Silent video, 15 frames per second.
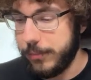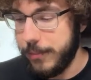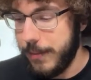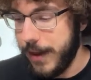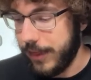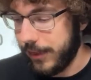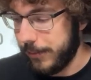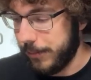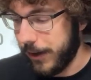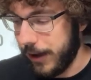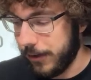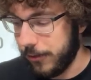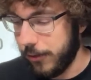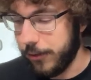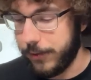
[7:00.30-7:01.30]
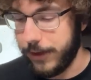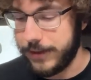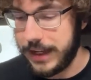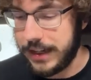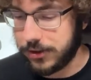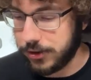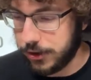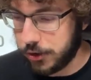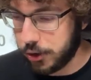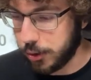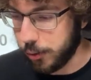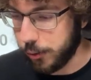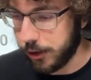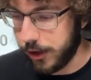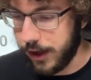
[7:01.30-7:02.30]
myth, but I don't know if that's actually
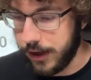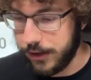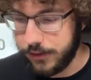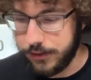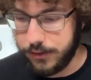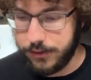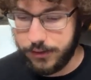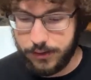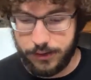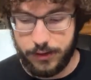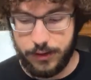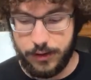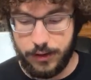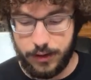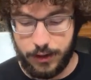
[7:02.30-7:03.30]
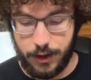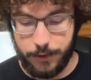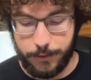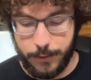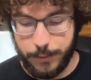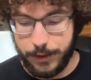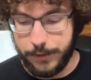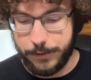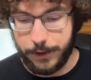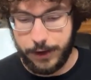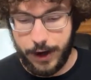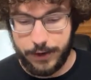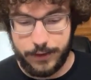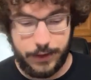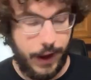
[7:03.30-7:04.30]
true or not. If the minifigure
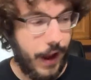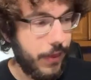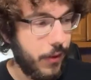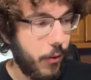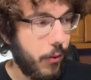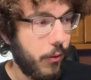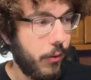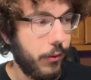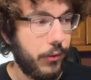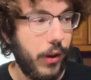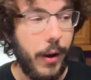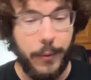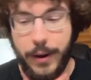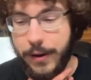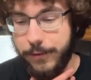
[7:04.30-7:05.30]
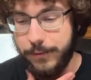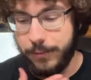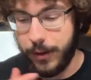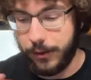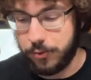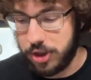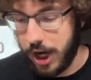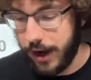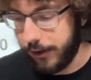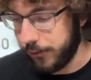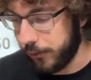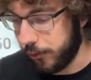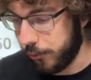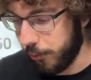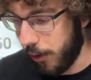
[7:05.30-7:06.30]
heads had the hole, so that way if a child
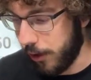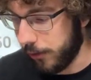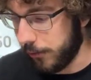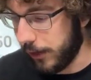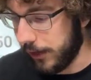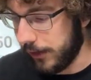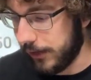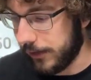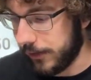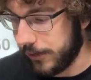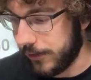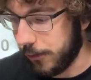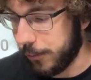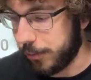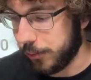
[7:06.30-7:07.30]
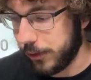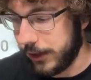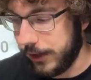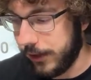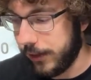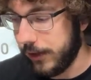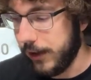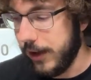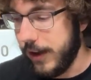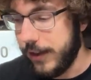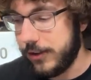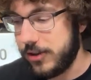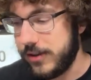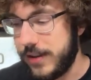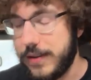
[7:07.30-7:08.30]
swallowed it, he could still breathe. That
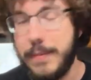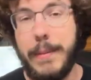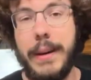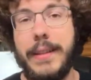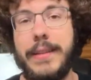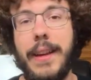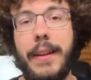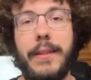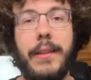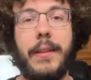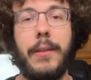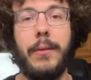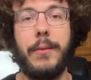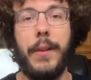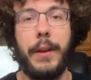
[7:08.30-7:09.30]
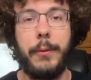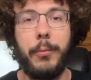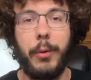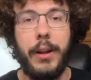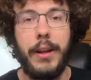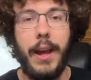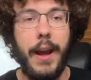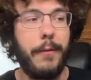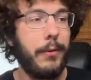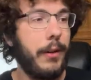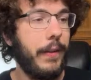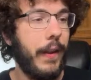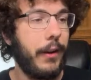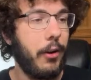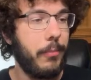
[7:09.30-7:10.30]
just doesn't make sense, because, like, wouldn't every
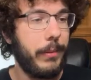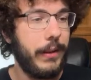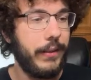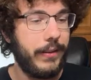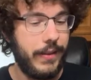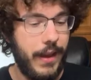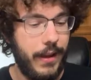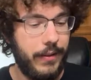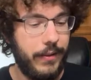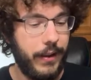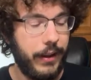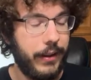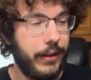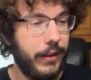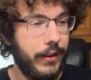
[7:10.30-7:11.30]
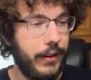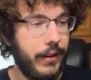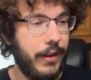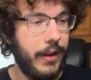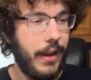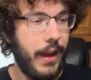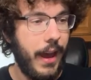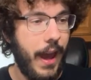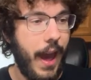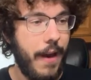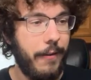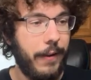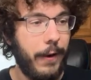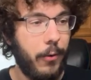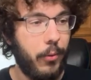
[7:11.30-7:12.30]
Lego piece then, like, have
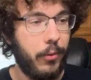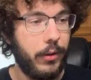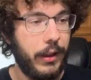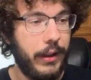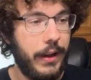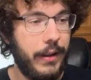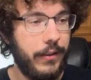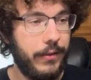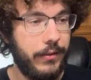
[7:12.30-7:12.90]
a hole in it?